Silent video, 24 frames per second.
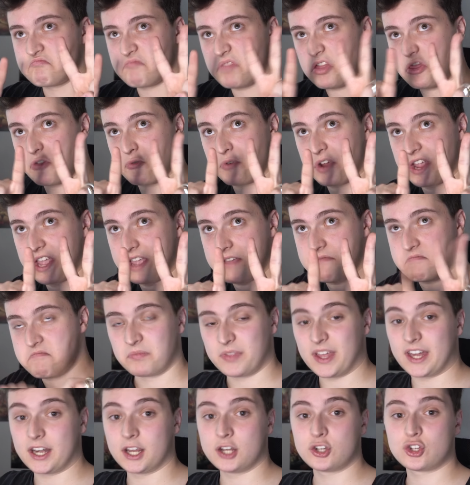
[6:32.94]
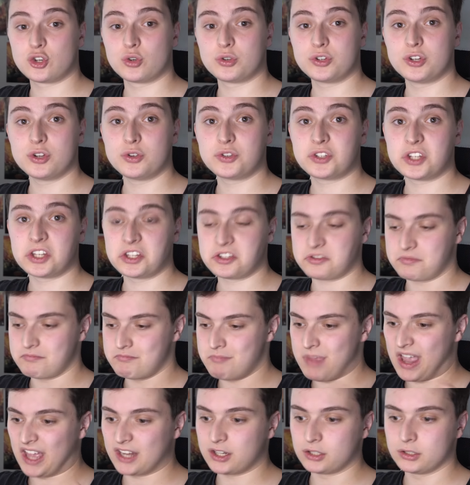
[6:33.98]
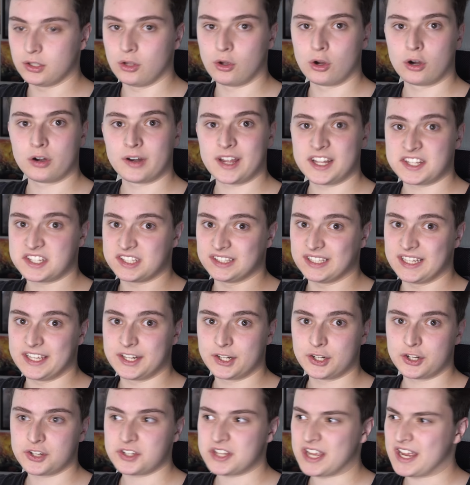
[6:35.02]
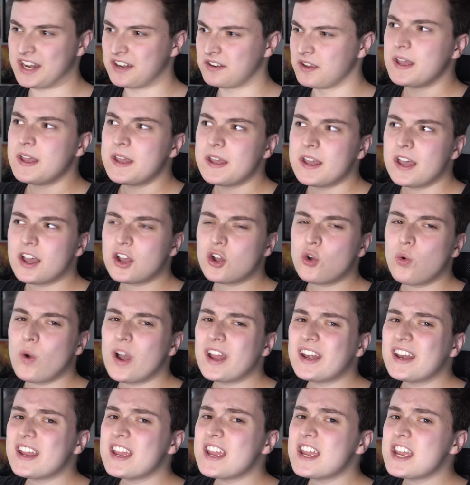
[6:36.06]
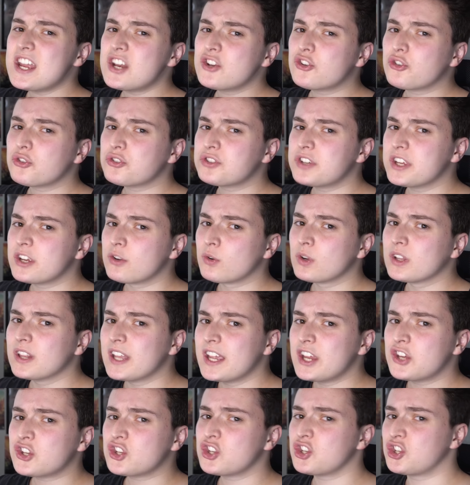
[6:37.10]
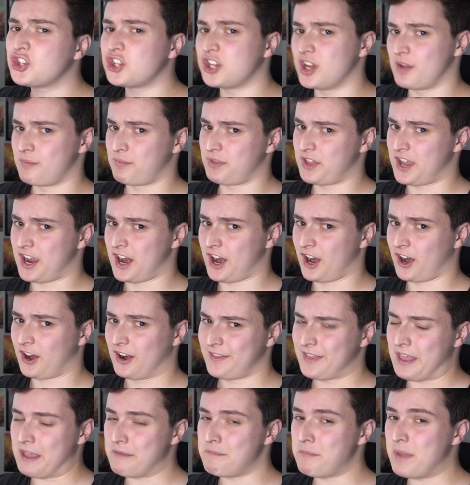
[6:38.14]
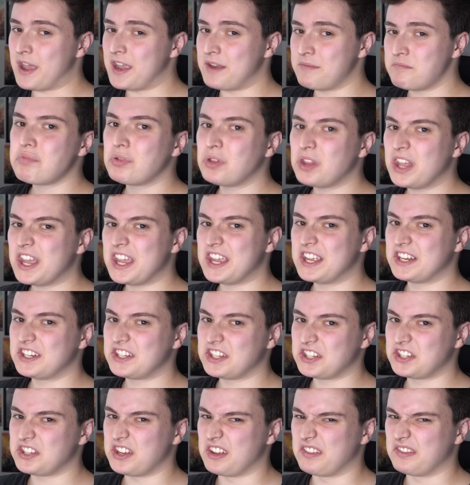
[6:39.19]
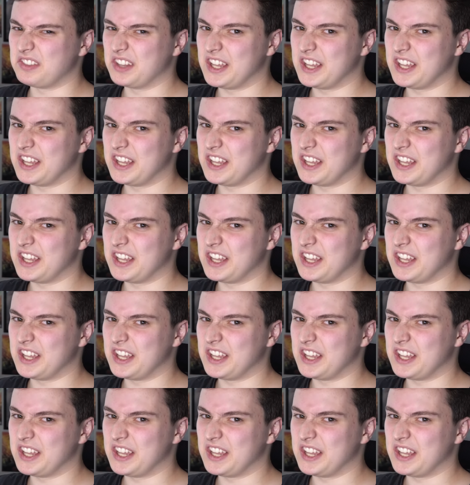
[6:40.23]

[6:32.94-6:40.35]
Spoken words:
that introduces Mandalore, its leaders, and a quite interesting relationship there that might play into stuff